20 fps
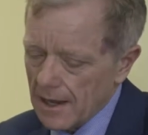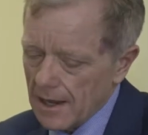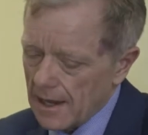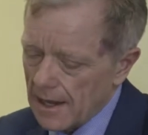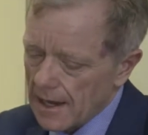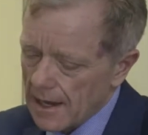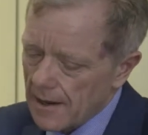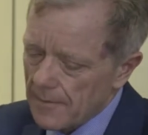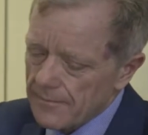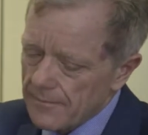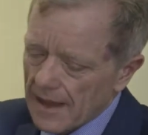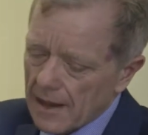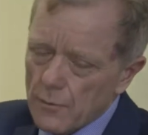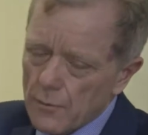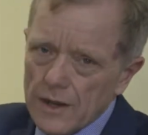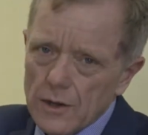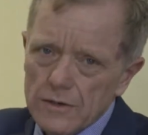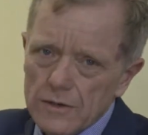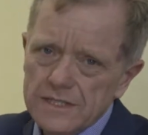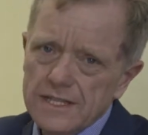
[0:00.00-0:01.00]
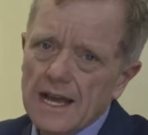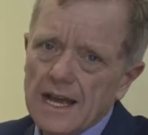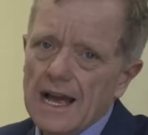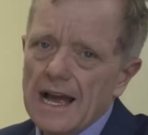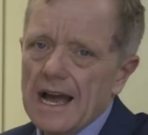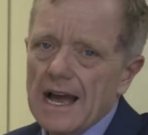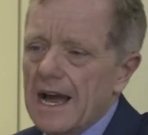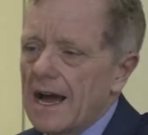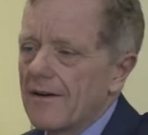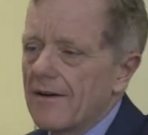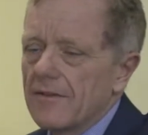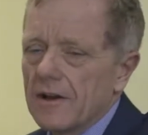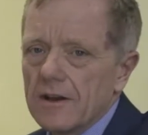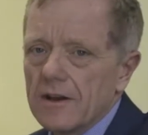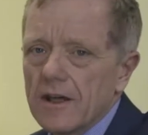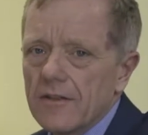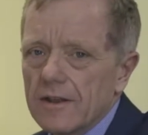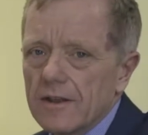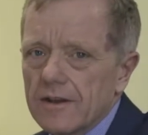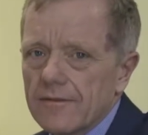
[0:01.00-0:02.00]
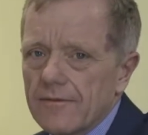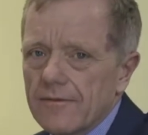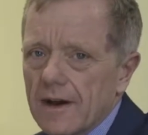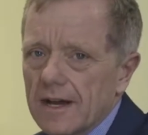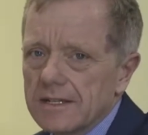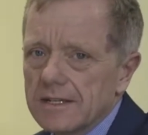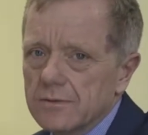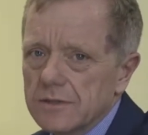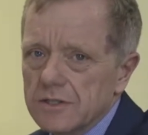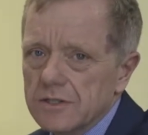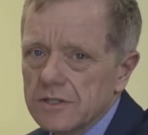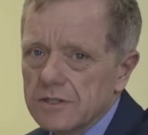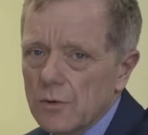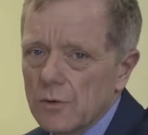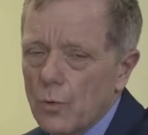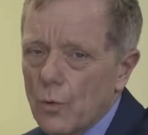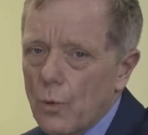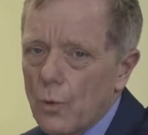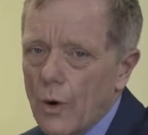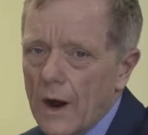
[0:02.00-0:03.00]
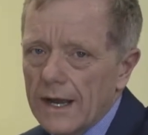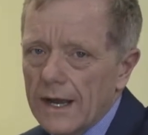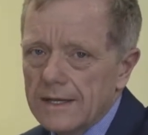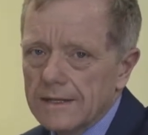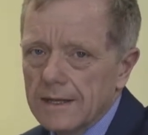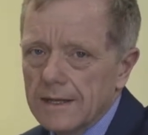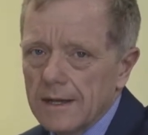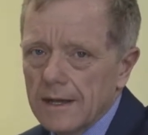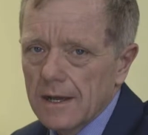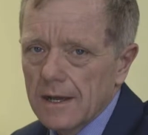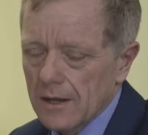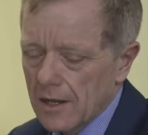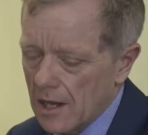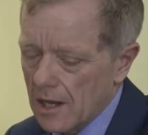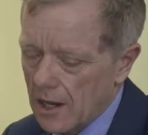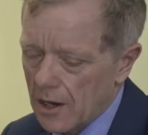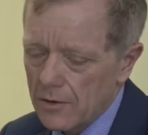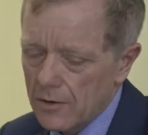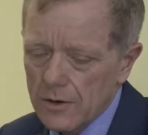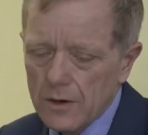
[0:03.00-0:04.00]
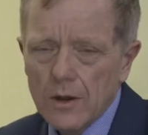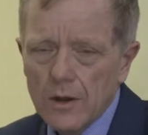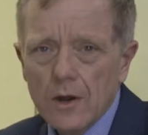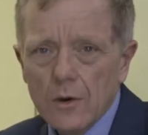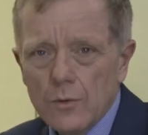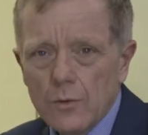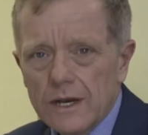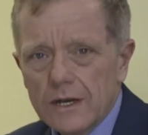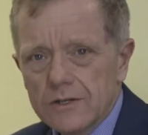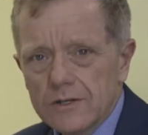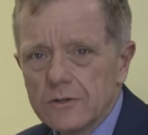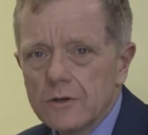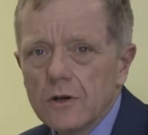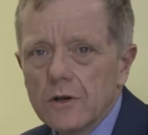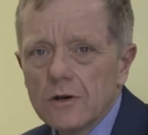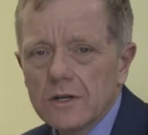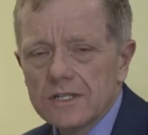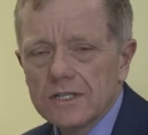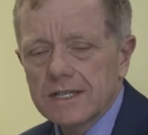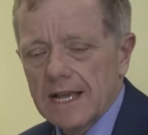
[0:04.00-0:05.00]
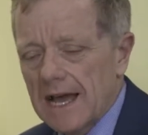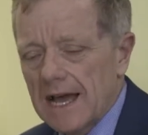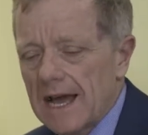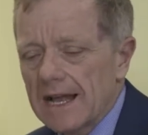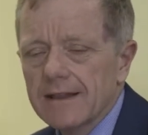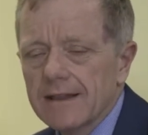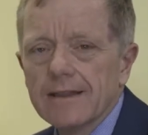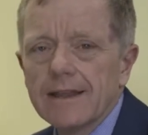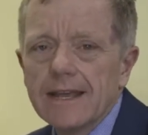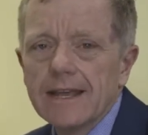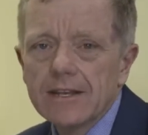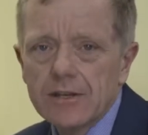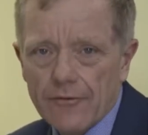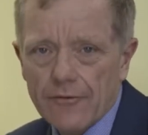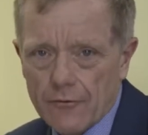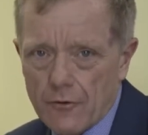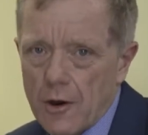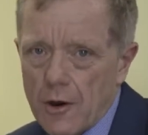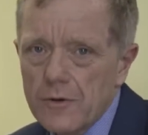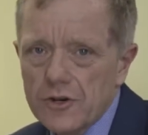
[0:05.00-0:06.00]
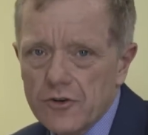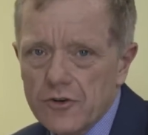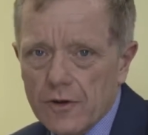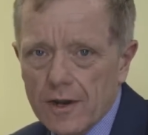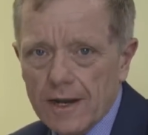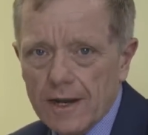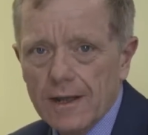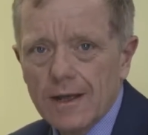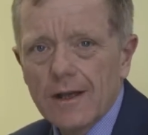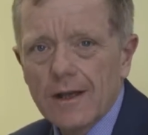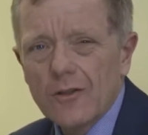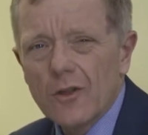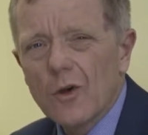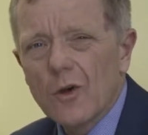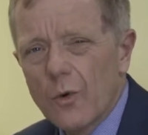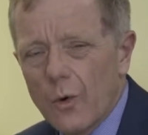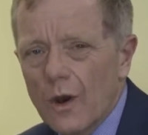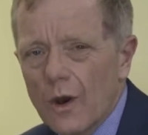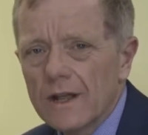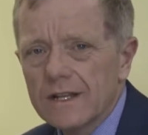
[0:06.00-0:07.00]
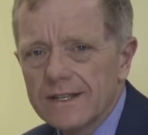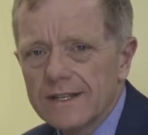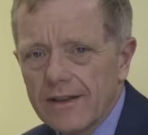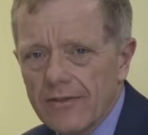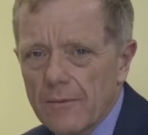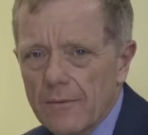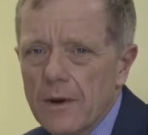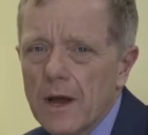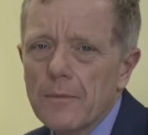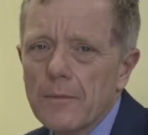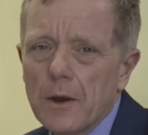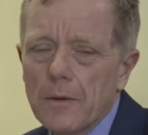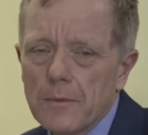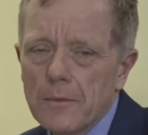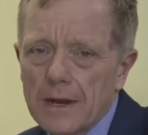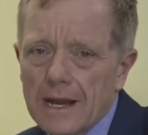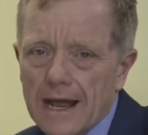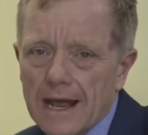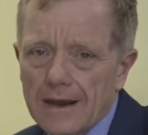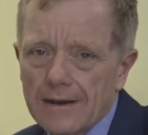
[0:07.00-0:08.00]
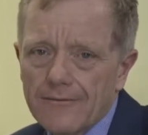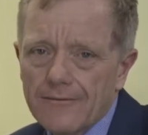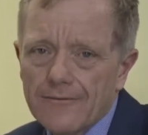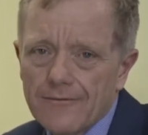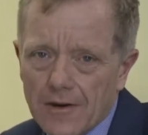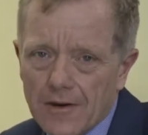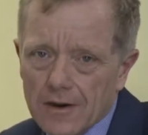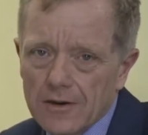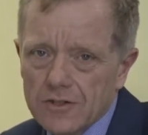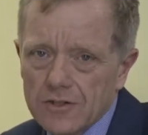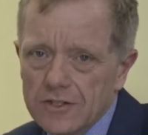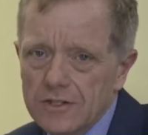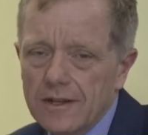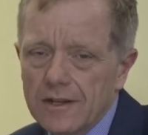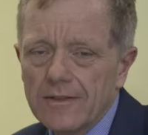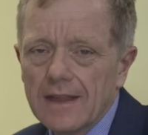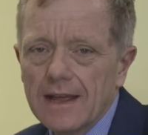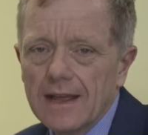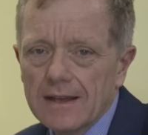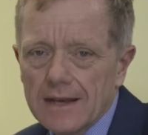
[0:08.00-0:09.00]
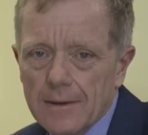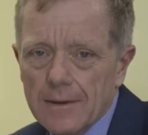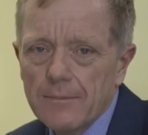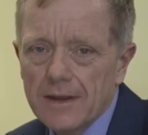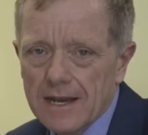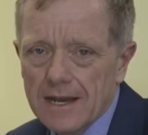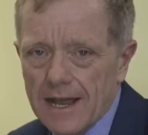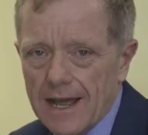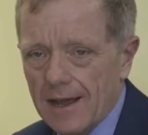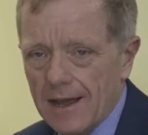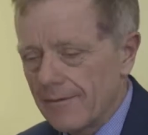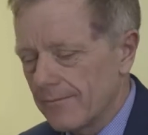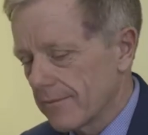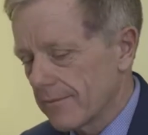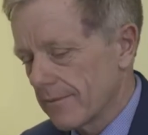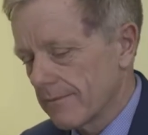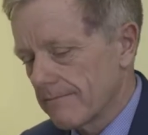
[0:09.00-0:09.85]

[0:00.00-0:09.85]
And we also have another device, which is a white cone, which looks at the interferometry, the quality of the meibomian gland function and that lipid layer.